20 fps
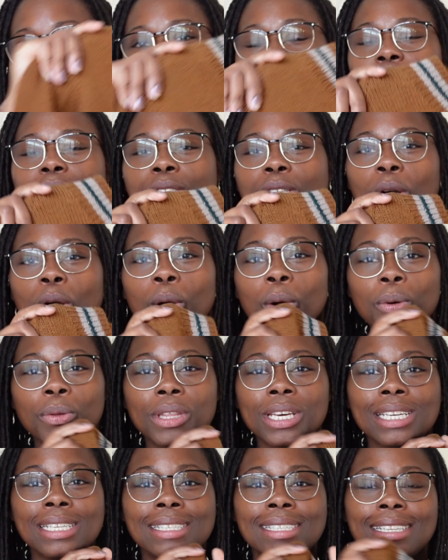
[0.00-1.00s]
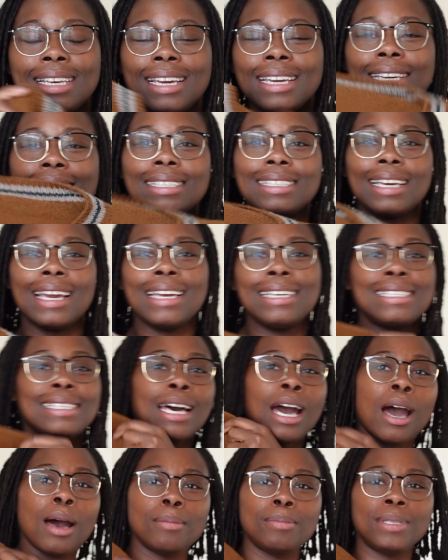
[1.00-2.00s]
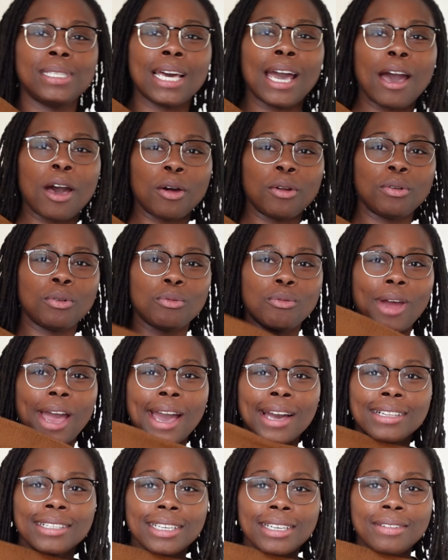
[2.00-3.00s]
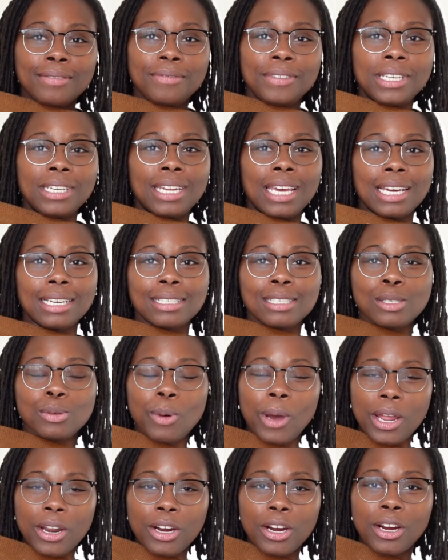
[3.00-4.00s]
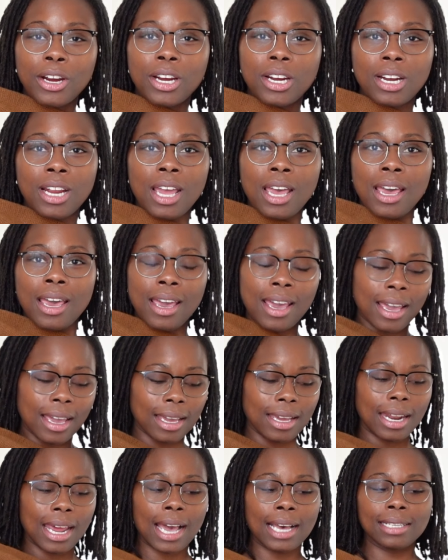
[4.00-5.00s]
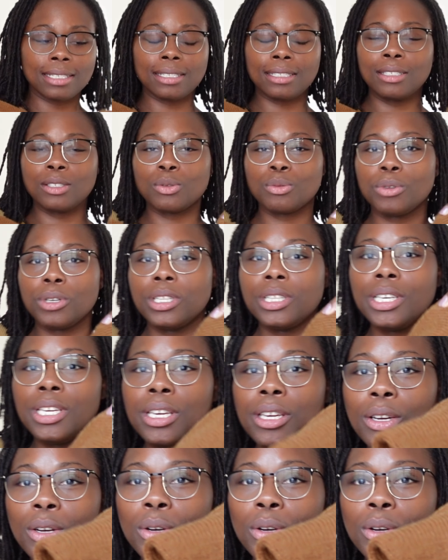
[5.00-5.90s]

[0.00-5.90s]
So this is a top-down raglan v-neck sweater. It has these really